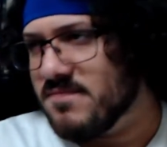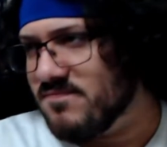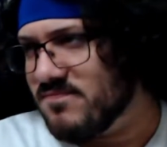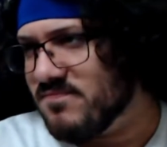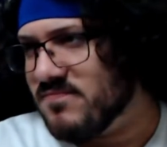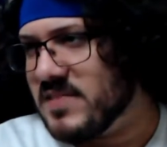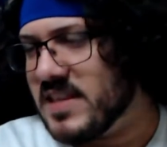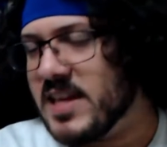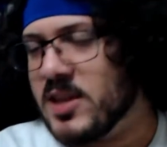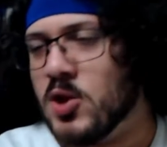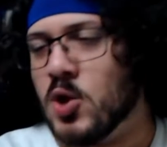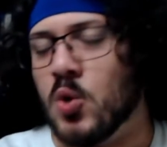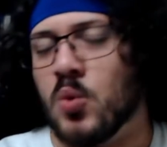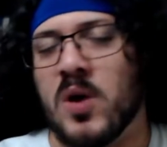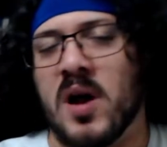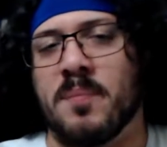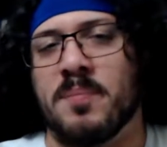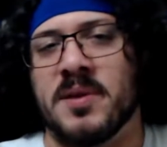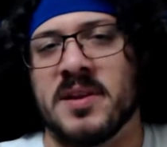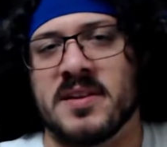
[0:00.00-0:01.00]
Lethal
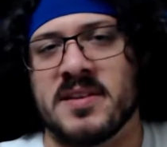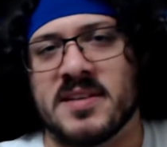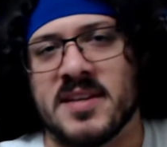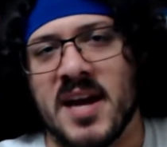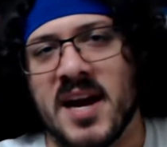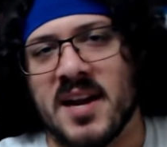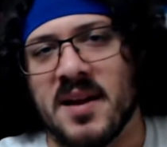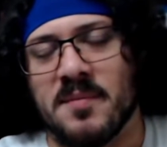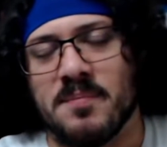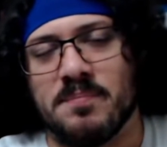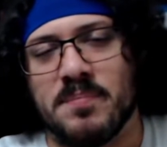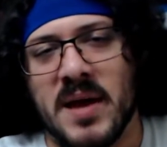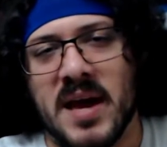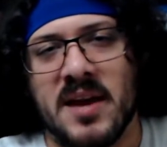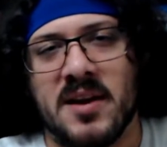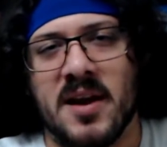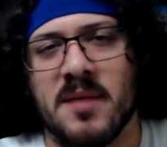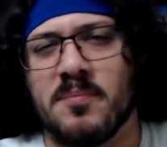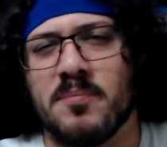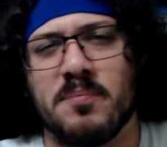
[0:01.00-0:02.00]
Weapon. God, I'm bad.
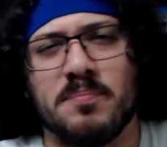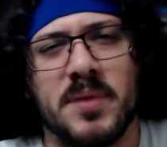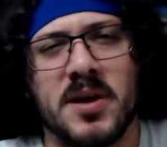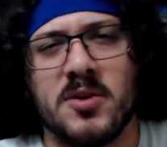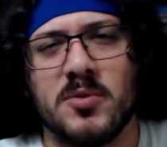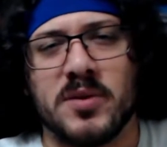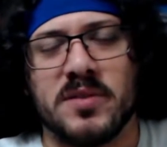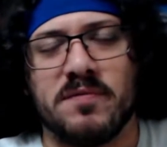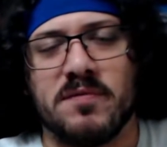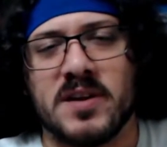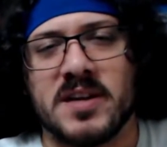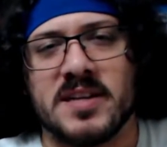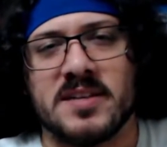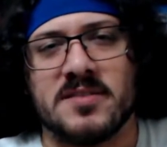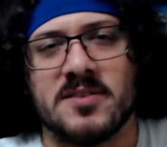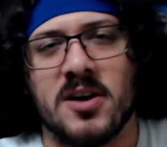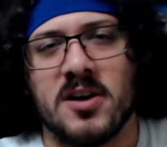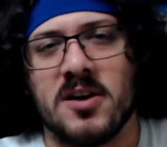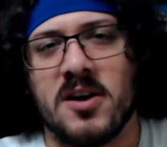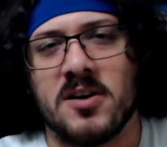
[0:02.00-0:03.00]
I'm better with freaking
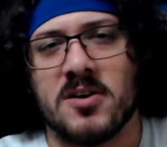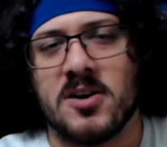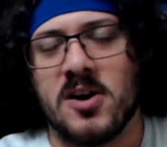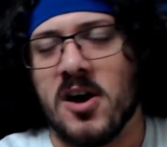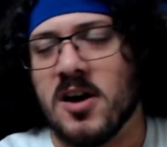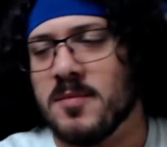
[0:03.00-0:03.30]
Hong Kong